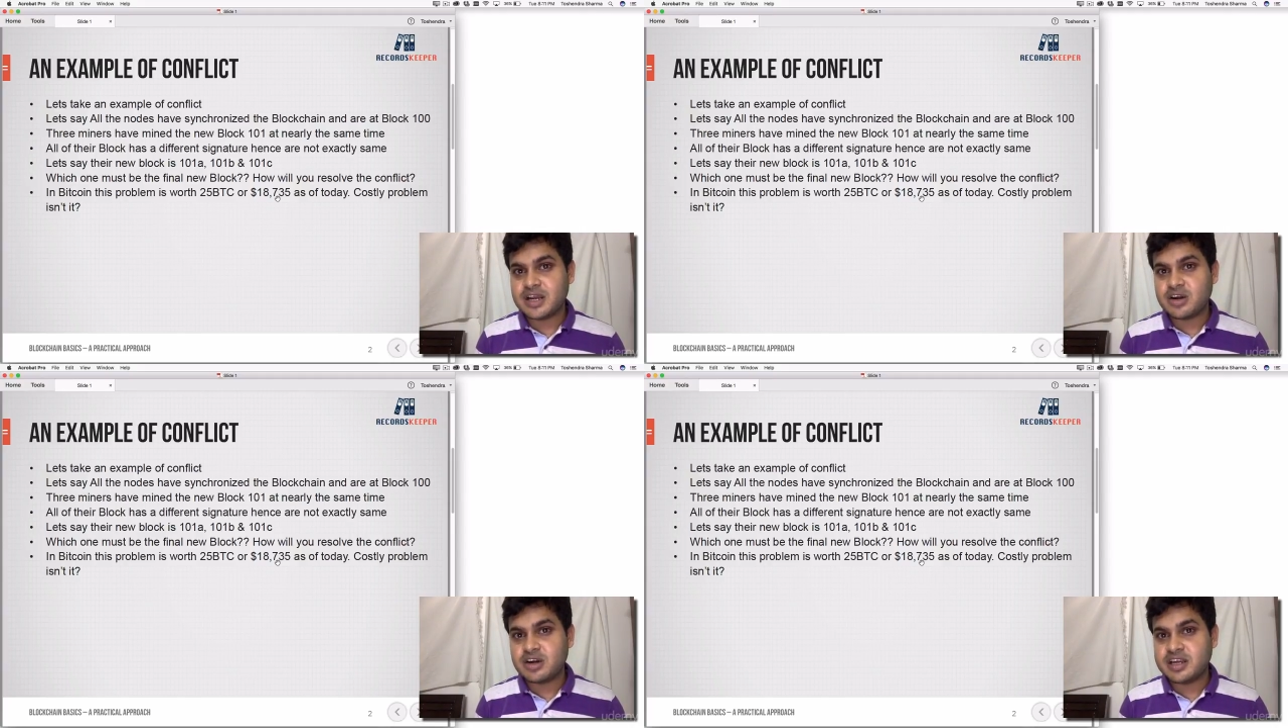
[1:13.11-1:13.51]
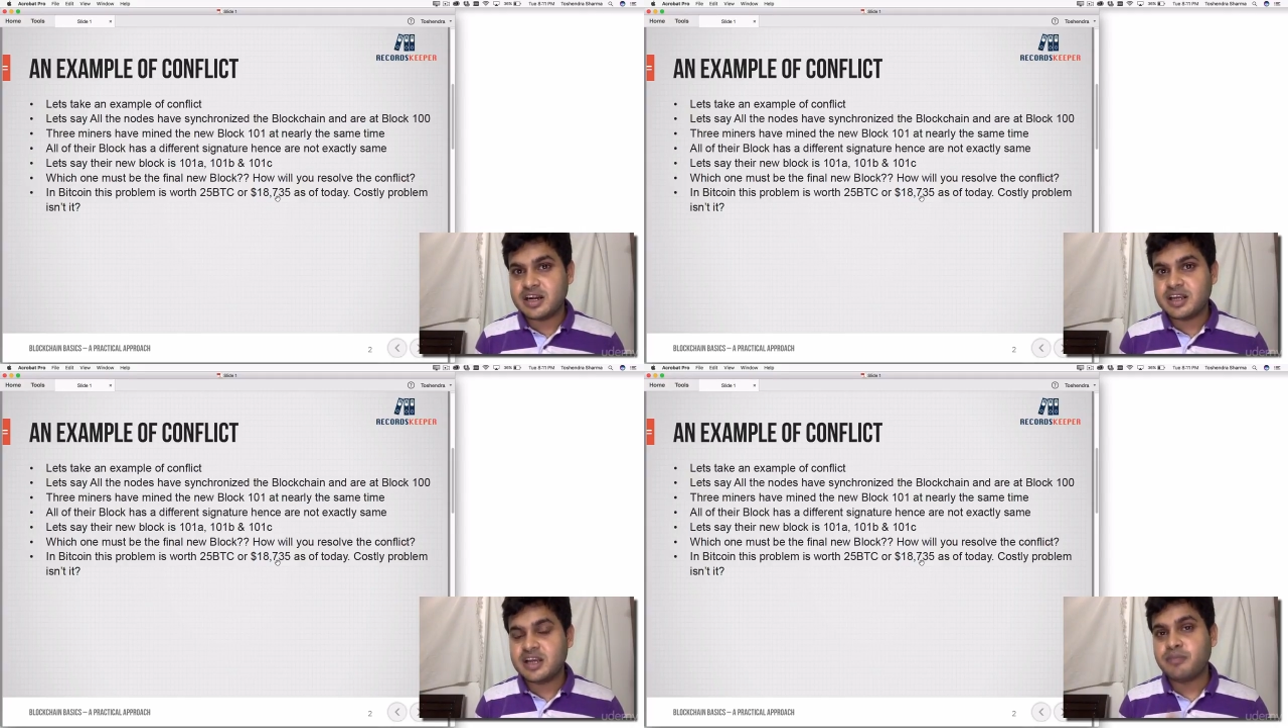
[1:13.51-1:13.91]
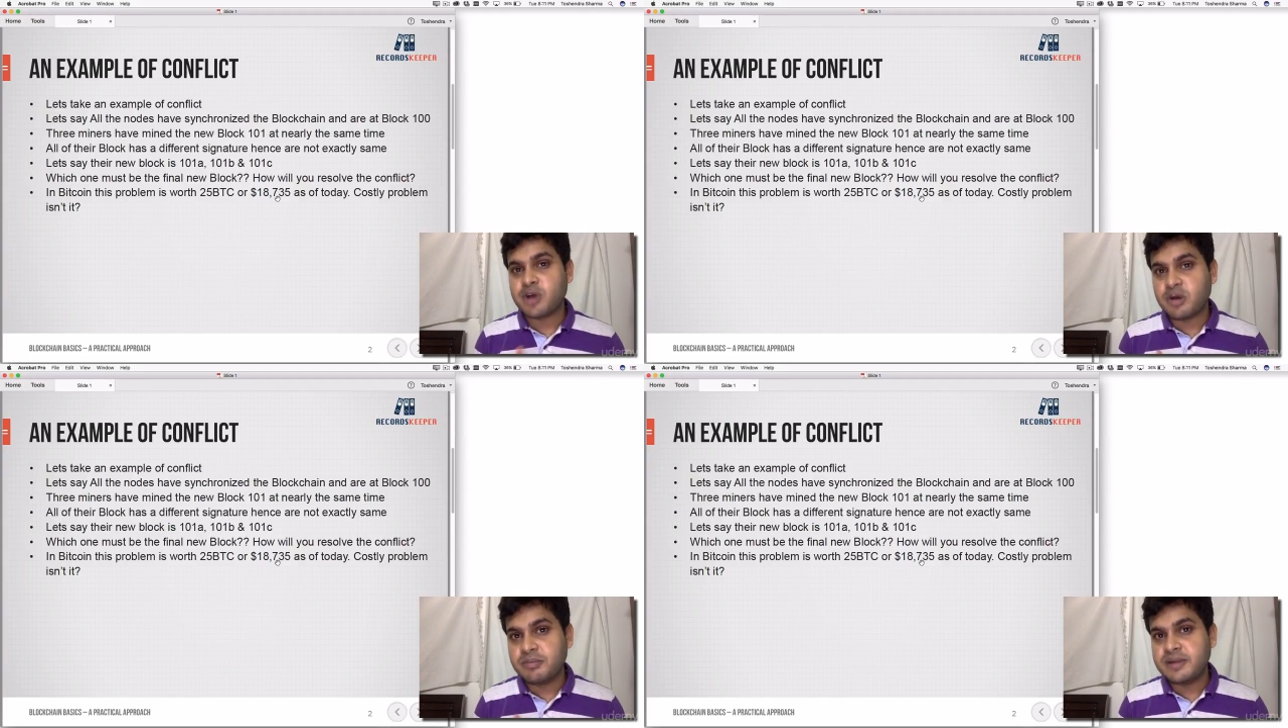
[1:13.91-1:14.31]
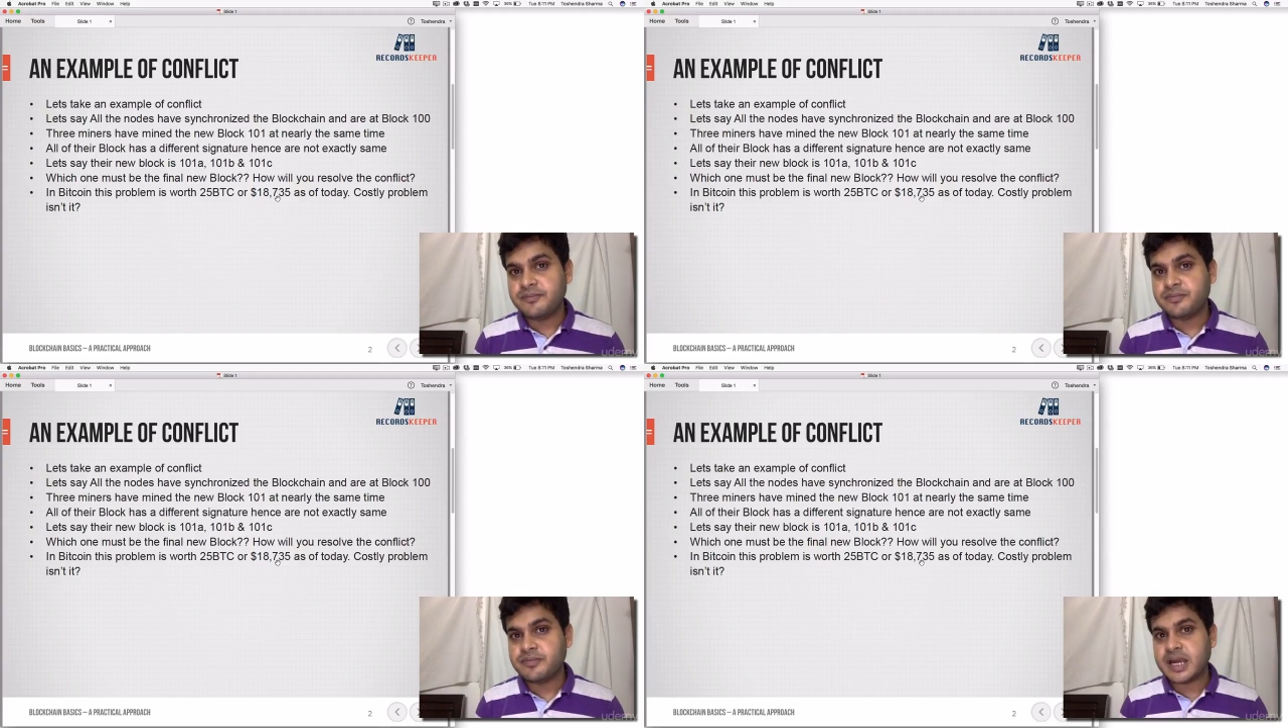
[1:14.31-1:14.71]
are not creating a
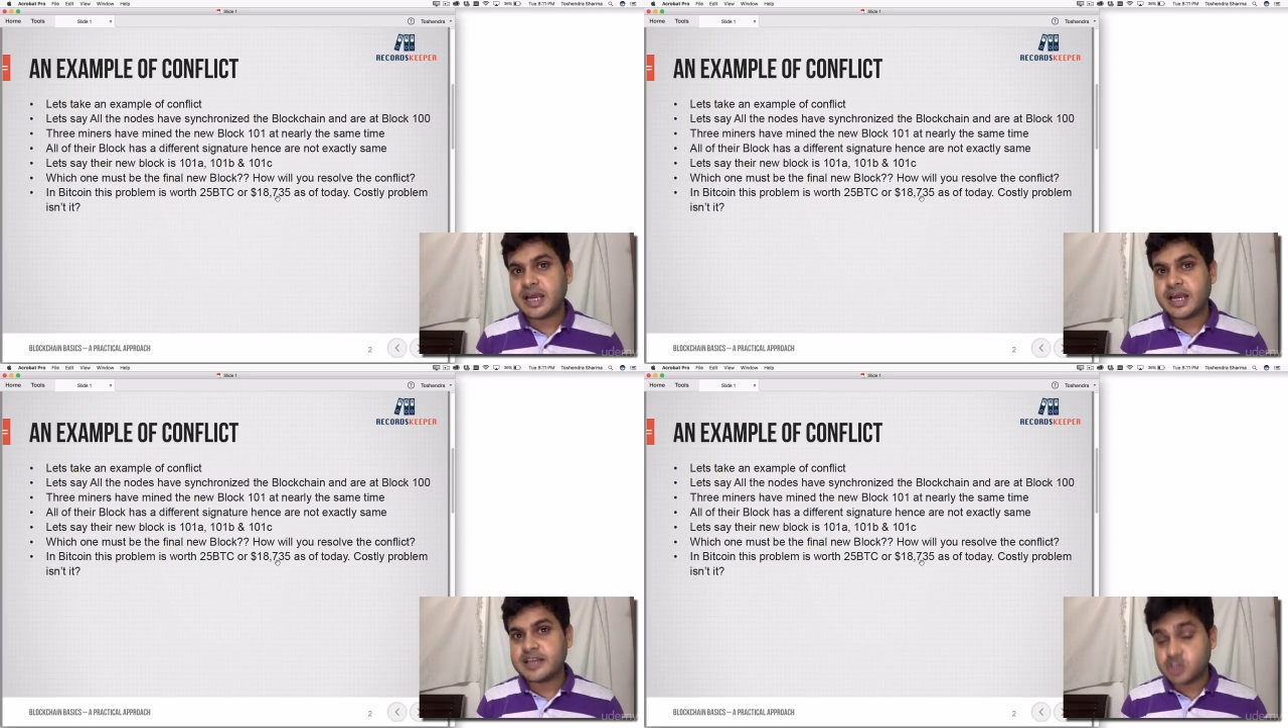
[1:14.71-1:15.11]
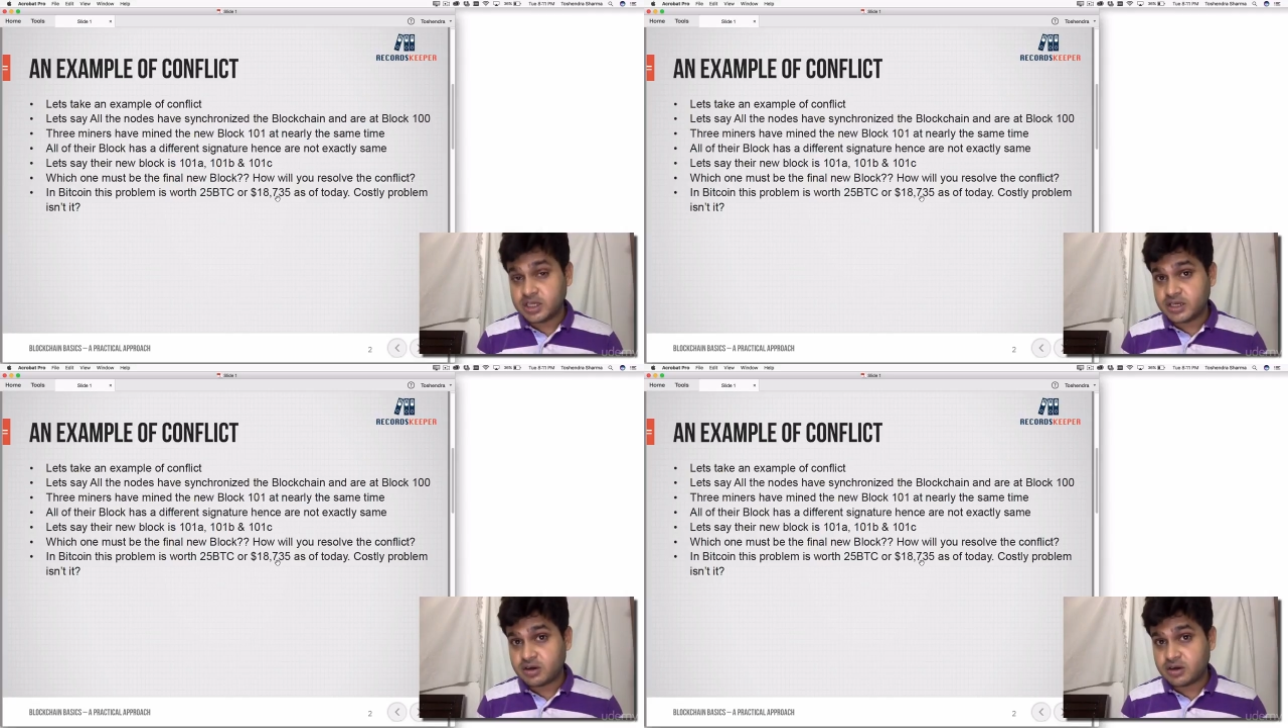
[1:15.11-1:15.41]
problem by actually